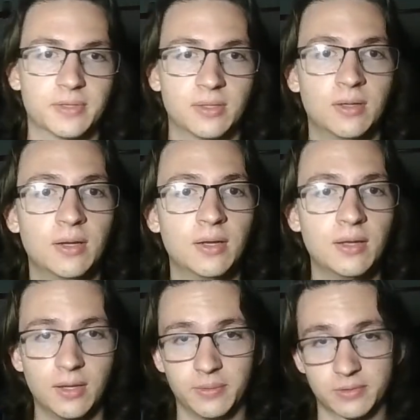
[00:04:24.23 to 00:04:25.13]
but
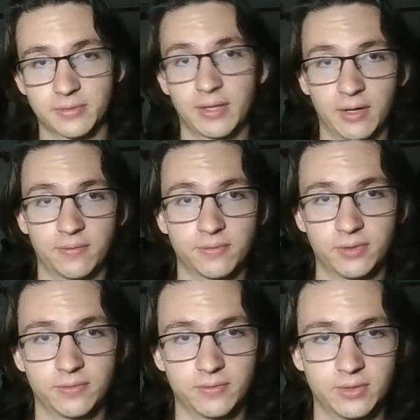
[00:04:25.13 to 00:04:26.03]
it was one that I
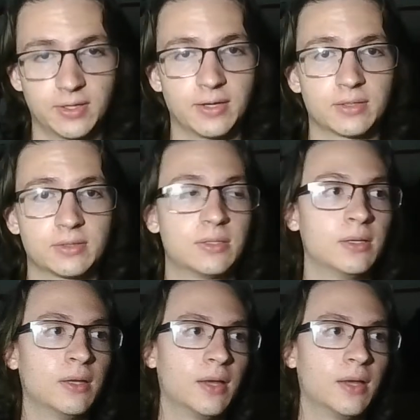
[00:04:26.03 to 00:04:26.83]
really, really liked.